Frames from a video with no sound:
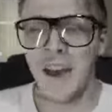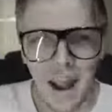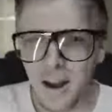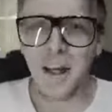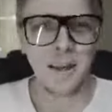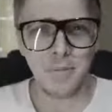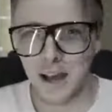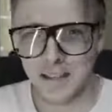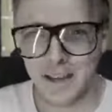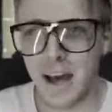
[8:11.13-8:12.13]
And I don't like
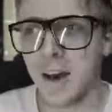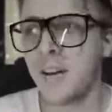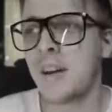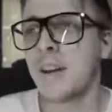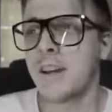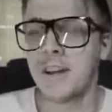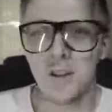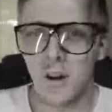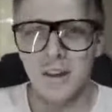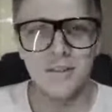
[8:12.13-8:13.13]
passing out,
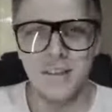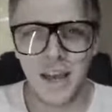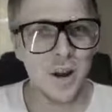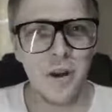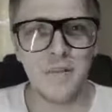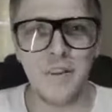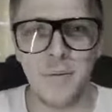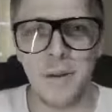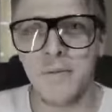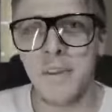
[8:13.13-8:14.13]
so I stayed away
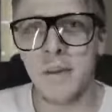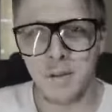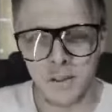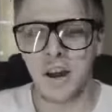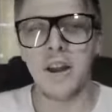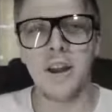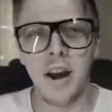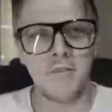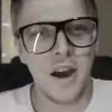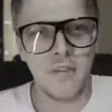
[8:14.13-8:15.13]
from it. But sure
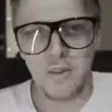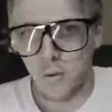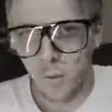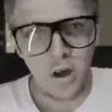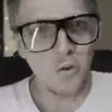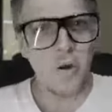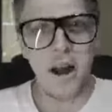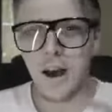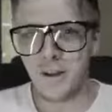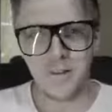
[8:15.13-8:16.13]
enough, after one
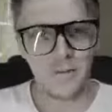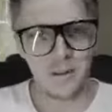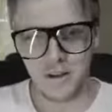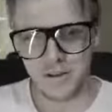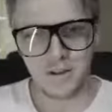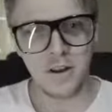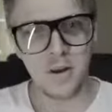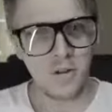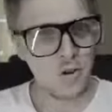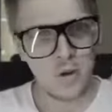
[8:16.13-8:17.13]
round of the, you
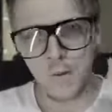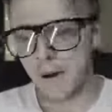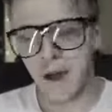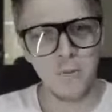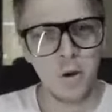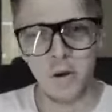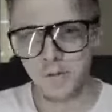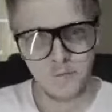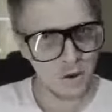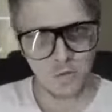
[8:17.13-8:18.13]
know, the hookah pipe
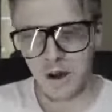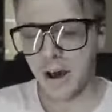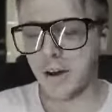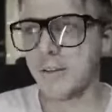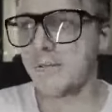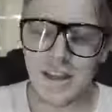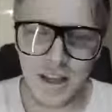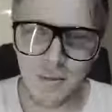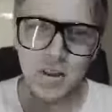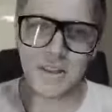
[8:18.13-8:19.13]
going around,
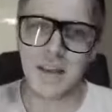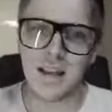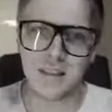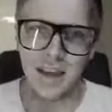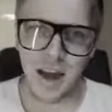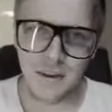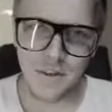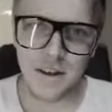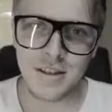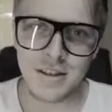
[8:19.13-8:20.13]
someone says the
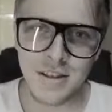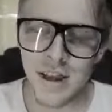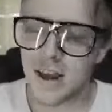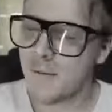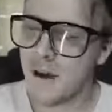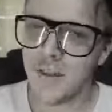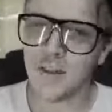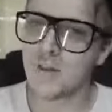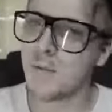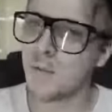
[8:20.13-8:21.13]
obvious. Man,
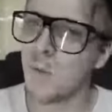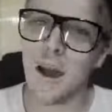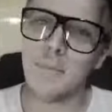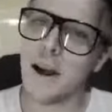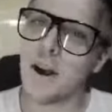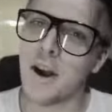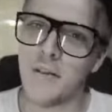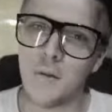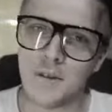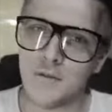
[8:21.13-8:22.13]
this would be way better if
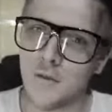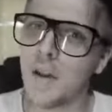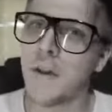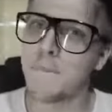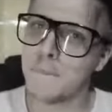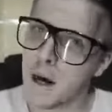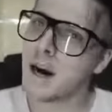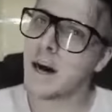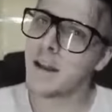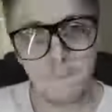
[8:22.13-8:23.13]
it was full of
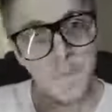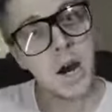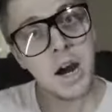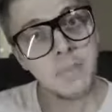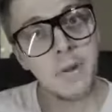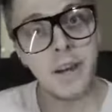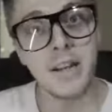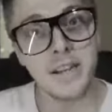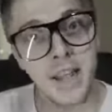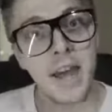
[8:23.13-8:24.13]
bud. Bud being
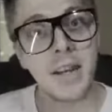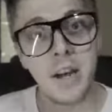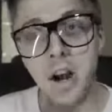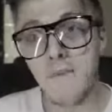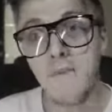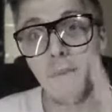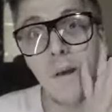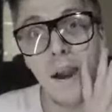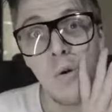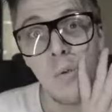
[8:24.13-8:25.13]
a slang term for
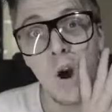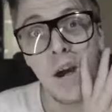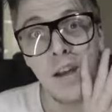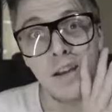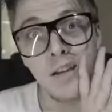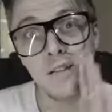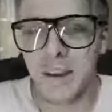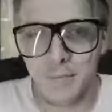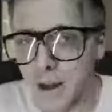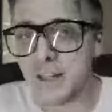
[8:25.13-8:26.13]
marijuana.
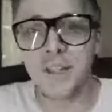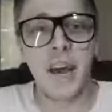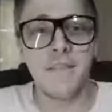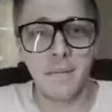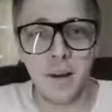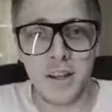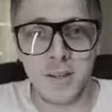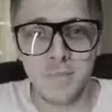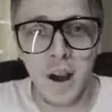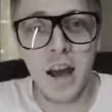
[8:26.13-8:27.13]
And much to everybody's
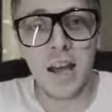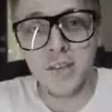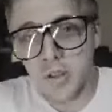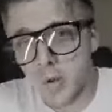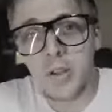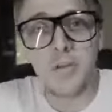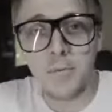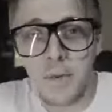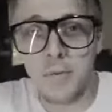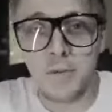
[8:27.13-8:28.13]
surprise, two or three
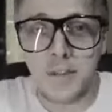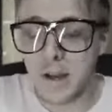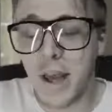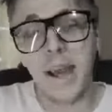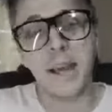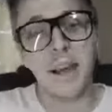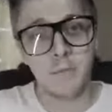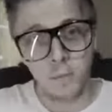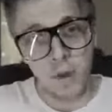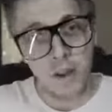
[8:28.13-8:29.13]
people said, "Hey, I
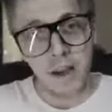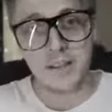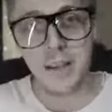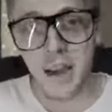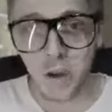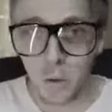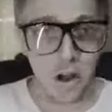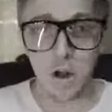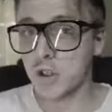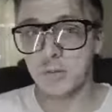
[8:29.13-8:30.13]
got weed outside. You want
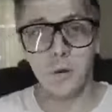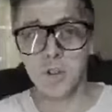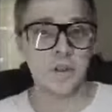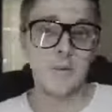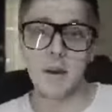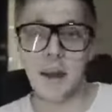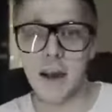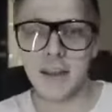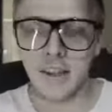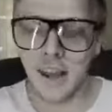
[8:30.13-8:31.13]
to go smoke some,
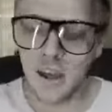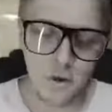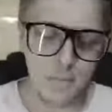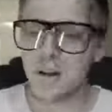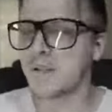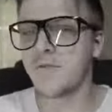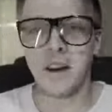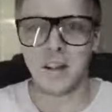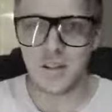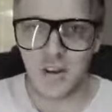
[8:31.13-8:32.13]
guys?" to a bunch of
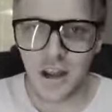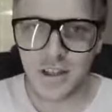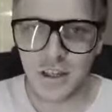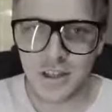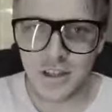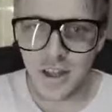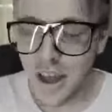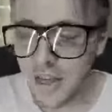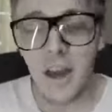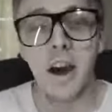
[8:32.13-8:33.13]
fucking strangers.
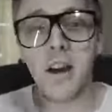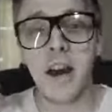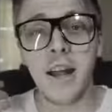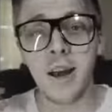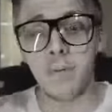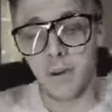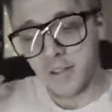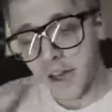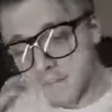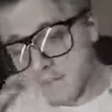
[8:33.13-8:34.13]
They all got up
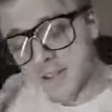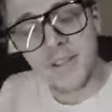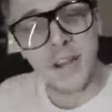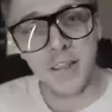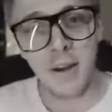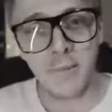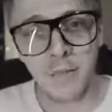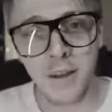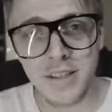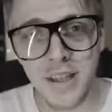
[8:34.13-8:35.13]
and left me sitting there by
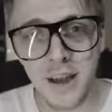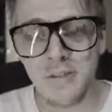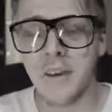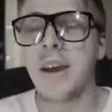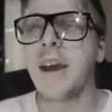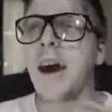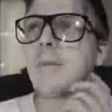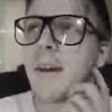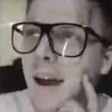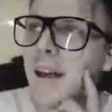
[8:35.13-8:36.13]
myself. I'm
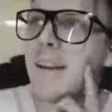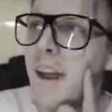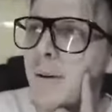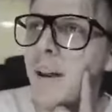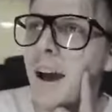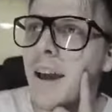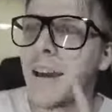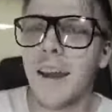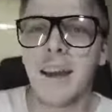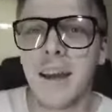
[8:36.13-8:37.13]
like, God damn it, I
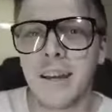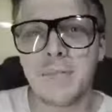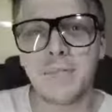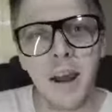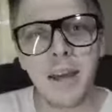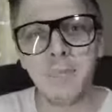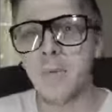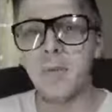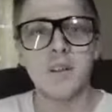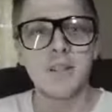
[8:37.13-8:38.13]
can't catch a break.
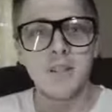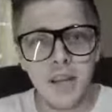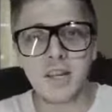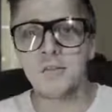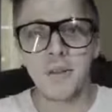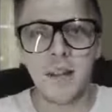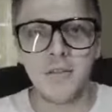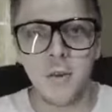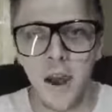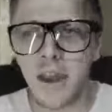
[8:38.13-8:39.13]
People are just ditching me
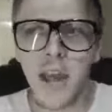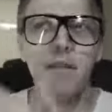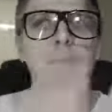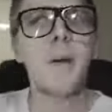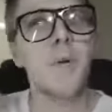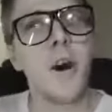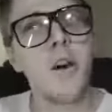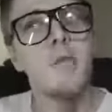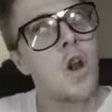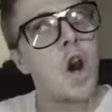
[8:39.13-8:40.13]
left and right. Even people I
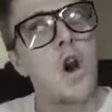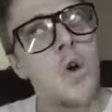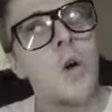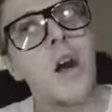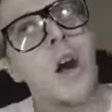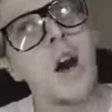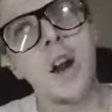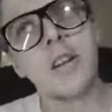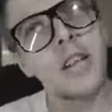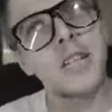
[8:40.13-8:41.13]
don't know
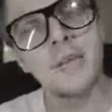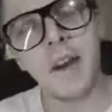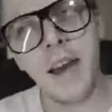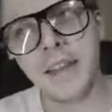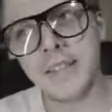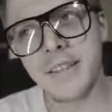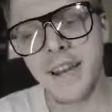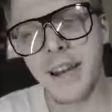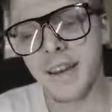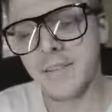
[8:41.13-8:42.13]
are ditching my ass
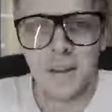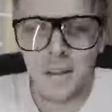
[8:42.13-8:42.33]
today.